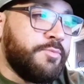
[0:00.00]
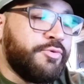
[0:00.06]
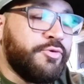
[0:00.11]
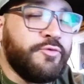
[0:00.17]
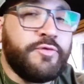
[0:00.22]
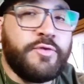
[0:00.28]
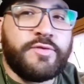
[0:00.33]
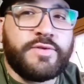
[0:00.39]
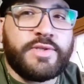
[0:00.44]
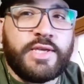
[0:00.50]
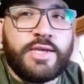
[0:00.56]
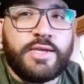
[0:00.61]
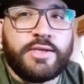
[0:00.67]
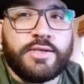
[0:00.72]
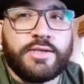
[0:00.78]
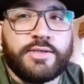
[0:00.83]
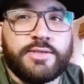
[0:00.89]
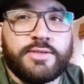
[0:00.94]
proof of
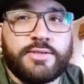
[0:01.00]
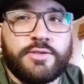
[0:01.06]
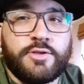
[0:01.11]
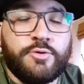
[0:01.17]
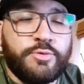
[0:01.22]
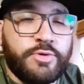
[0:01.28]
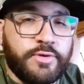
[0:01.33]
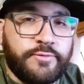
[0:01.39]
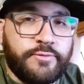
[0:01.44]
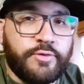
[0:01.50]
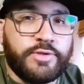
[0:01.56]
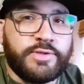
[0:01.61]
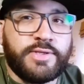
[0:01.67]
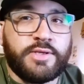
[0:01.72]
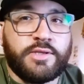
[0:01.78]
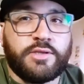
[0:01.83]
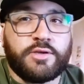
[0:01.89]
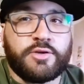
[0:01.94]
stake is no
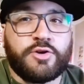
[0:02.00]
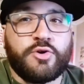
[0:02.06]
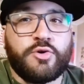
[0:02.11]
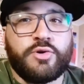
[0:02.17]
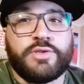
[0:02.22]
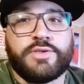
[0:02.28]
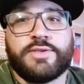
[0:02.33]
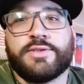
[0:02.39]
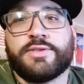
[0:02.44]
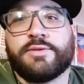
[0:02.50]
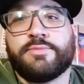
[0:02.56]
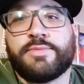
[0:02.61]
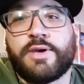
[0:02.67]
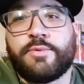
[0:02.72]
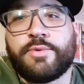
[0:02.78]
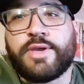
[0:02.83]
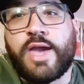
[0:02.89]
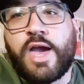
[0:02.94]
different to the current
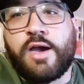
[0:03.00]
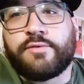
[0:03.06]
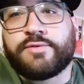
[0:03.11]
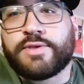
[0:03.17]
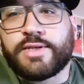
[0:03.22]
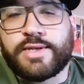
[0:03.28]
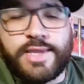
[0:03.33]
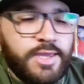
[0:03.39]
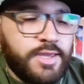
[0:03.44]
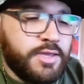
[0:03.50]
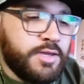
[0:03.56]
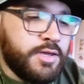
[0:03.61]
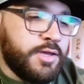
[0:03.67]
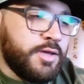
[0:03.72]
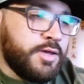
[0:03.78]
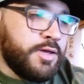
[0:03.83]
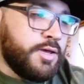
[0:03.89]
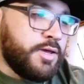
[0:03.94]
system that we have
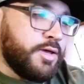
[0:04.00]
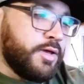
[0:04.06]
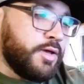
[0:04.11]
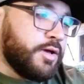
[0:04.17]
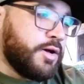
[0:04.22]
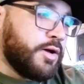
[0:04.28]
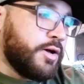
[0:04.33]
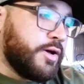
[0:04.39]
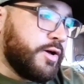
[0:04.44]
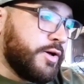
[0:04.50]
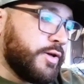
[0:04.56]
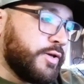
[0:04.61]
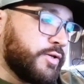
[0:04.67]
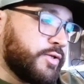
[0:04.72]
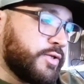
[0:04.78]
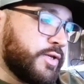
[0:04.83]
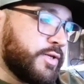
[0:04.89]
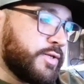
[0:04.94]
today.
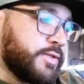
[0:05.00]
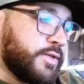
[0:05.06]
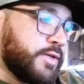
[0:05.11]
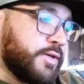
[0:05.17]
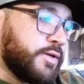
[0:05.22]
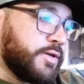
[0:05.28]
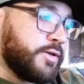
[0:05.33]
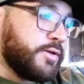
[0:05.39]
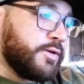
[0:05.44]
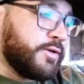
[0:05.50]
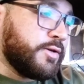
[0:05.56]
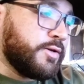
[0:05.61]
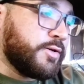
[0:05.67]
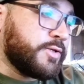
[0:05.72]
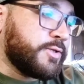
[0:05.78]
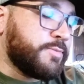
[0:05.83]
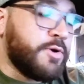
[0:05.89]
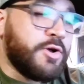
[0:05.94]
It's just
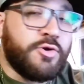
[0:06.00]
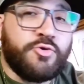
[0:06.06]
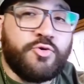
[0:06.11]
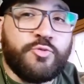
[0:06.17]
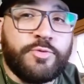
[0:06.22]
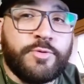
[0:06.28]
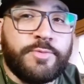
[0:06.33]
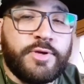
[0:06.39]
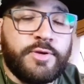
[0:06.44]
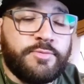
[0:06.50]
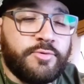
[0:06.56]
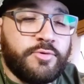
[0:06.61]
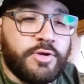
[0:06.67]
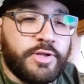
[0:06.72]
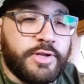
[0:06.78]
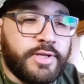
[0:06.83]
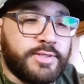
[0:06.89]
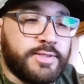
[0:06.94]
a small group of
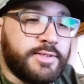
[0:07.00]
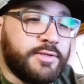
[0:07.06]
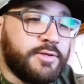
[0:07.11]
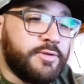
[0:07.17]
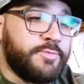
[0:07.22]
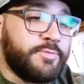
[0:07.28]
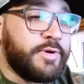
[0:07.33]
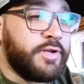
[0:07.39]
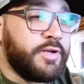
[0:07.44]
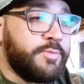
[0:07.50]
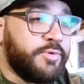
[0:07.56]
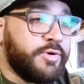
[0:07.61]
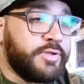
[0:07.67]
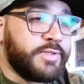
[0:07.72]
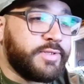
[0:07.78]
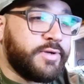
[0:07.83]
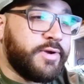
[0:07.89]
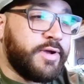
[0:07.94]
people connected to the money
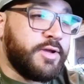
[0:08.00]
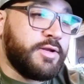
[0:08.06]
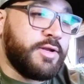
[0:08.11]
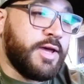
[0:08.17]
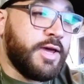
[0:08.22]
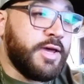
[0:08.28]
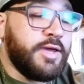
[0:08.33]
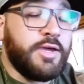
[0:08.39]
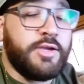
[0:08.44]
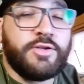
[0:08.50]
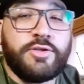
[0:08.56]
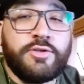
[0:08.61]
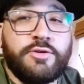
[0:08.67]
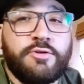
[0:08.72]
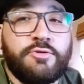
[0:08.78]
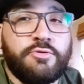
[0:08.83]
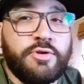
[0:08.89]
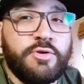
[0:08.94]
printer, and I
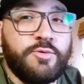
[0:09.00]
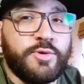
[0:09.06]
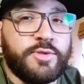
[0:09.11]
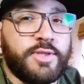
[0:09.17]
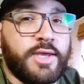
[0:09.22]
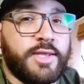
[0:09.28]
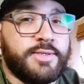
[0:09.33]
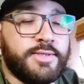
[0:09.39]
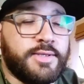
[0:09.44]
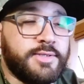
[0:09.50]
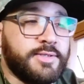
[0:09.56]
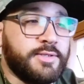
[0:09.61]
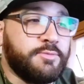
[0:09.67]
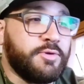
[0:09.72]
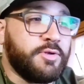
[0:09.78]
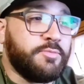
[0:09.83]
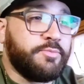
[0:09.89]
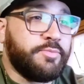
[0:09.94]
actually agree with that
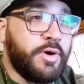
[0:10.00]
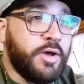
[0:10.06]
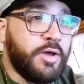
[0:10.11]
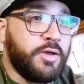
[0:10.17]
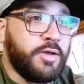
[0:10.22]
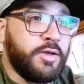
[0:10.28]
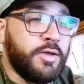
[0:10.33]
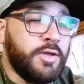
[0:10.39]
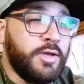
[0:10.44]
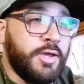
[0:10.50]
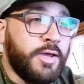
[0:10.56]
sentiment. But